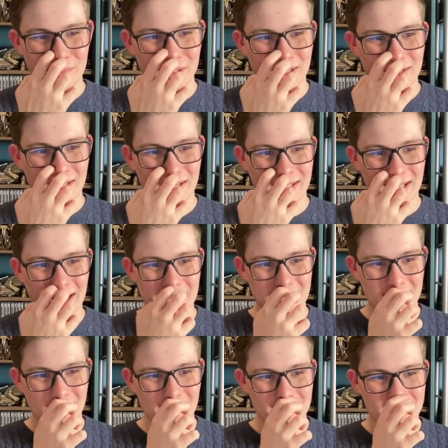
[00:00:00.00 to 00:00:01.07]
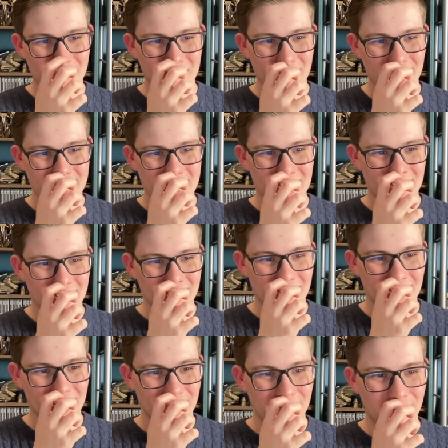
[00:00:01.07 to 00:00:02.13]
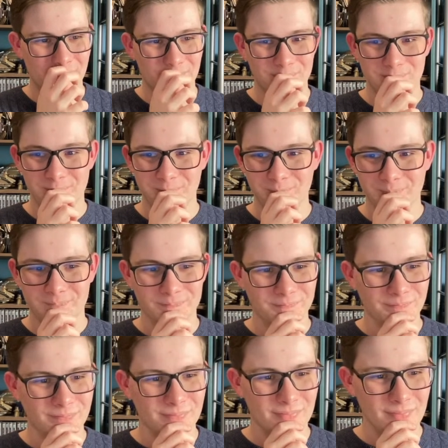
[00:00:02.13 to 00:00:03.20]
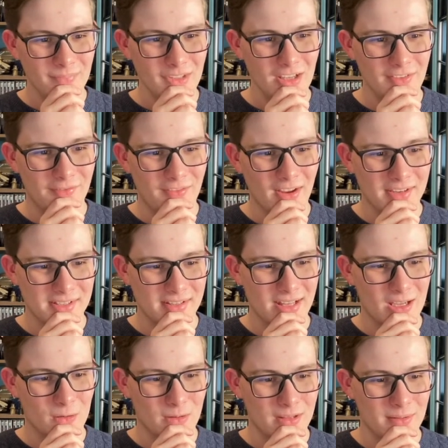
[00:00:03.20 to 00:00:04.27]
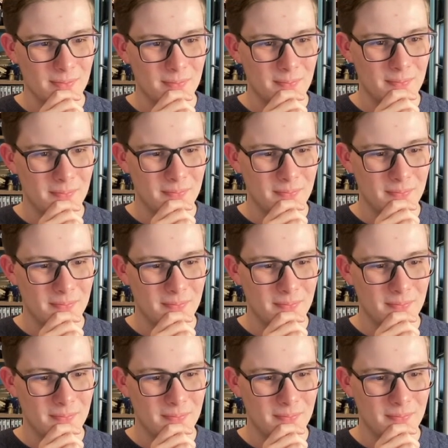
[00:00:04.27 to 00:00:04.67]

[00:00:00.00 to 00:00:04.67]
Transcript: but then again, you get some nice little um, figures in there with him.